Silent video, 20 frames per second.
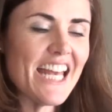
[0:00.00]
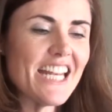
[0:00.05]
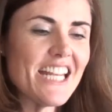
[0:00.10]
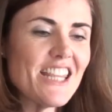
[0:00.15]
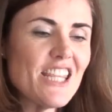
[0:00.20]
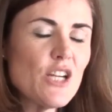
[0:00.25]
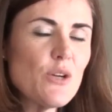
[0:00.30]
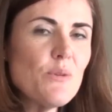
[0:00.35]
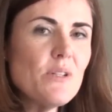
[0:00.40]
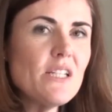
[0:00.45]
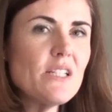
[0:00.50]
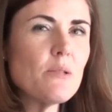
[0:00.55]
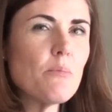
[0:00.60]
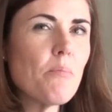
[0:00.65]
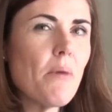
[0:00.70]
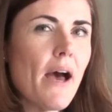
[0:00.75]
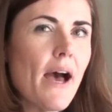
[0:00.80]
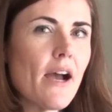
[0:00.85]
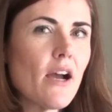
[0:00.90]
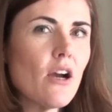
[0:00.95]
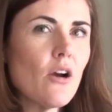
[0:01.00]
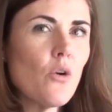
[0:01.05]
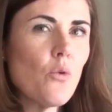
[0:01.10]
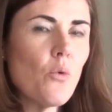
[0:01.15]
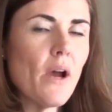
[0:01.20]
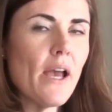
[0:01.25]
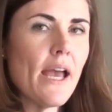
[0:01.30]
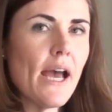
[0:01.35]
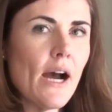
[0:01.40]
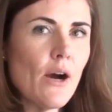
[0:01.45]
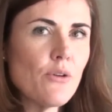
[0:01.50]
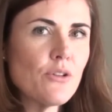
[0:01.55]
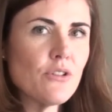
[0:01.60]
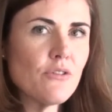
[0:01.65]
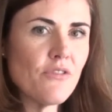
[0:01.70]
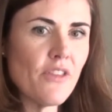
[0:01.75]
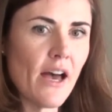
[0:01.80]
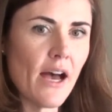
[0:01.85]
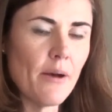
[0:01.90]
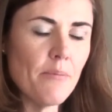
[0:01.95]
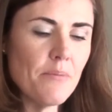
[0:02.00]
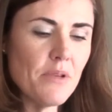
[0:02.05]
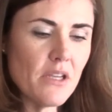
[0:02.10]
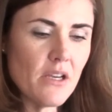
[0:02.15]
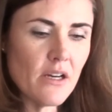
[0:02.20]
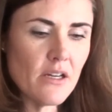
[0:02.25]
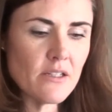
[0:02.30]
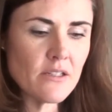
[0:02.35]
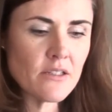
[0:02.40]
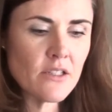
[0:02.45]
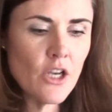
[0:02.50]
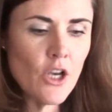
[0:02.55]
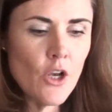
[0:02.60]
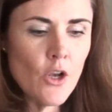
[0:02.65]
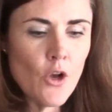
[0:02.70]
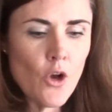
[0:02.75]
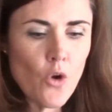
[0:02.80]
And I think we need to back our way out of that, because